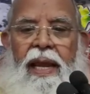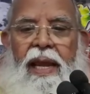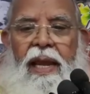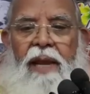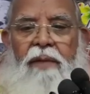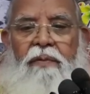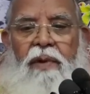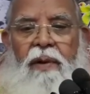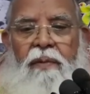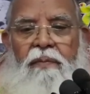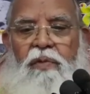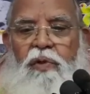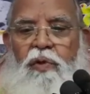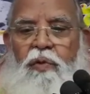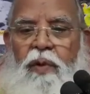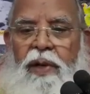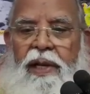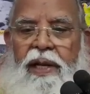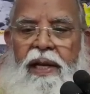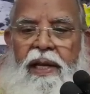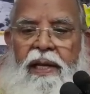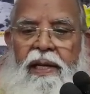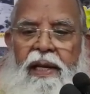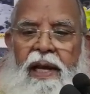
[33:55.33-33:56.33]
Evam
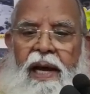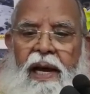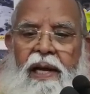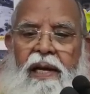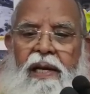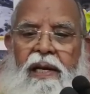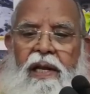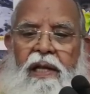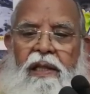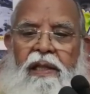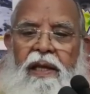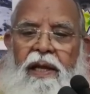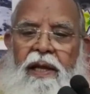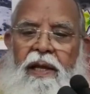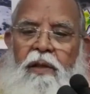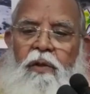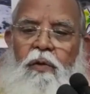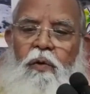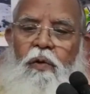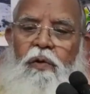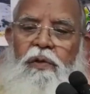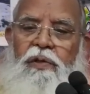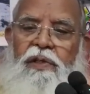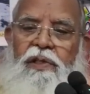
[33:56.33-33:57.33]
tvayi
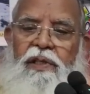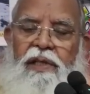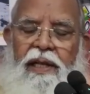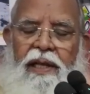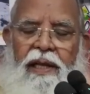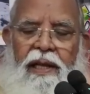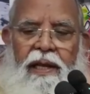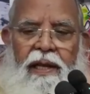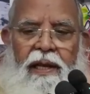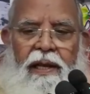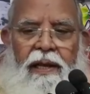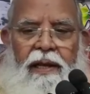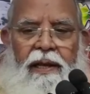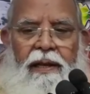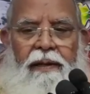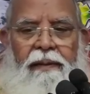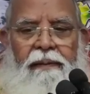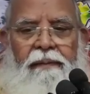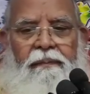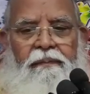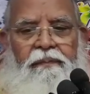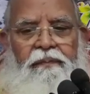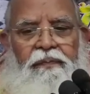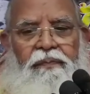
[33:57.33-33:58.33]
nanyate
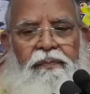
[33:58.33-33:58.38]
tosti.